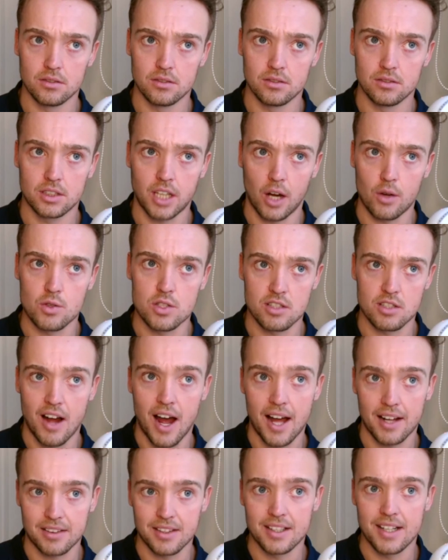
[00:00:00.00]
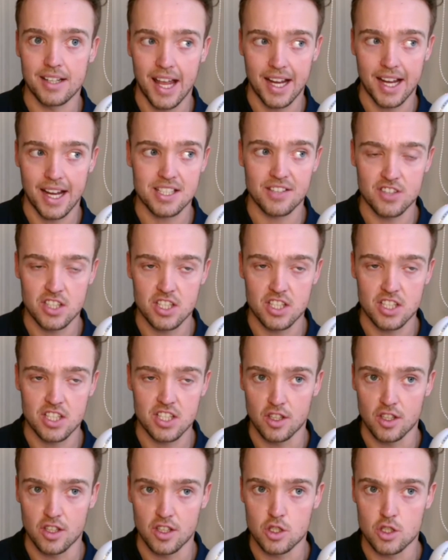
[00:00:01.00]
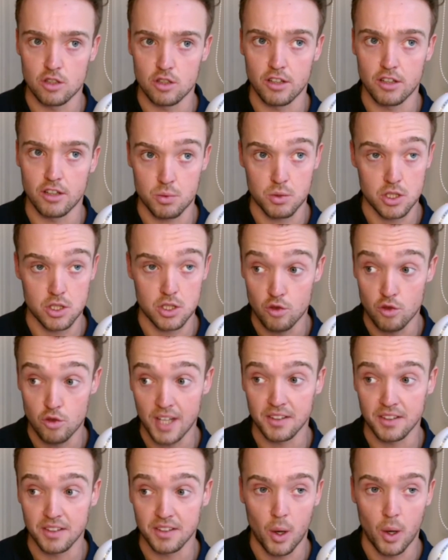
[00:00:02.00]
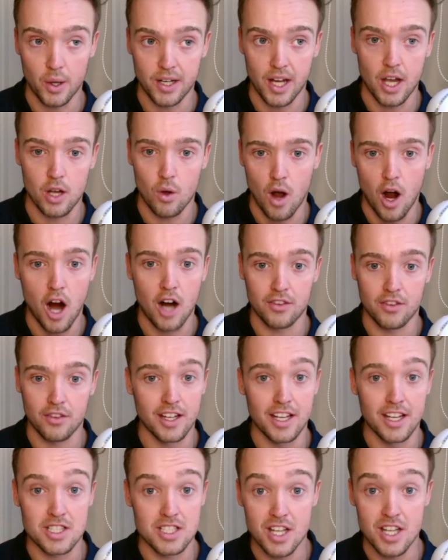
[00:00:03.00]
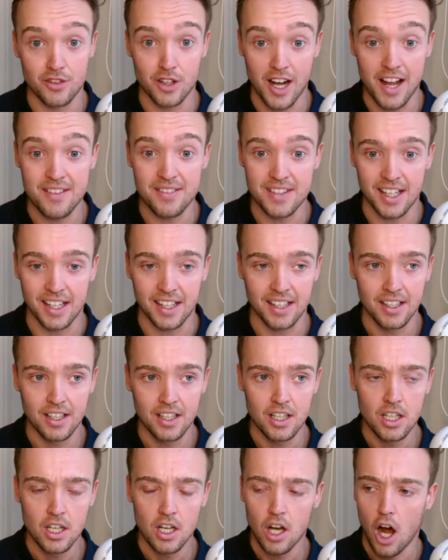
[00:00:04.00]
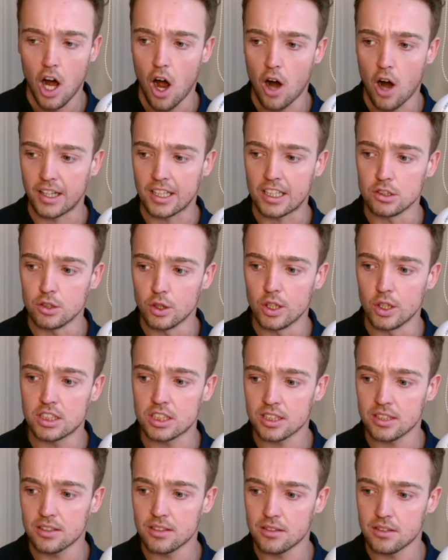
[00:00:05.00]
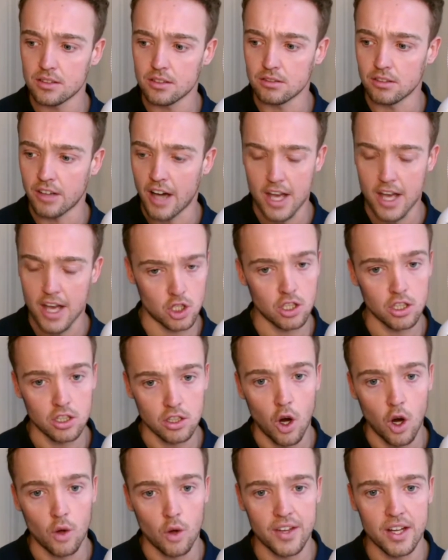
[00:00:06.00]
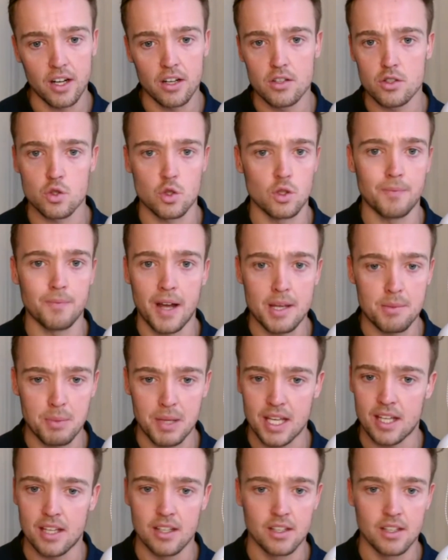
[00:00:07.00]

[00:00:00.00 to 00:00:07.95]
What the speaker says: counteract the negativities of the to-do list, which you rightly point out are that it's never ending, are include leisure on there. So it might be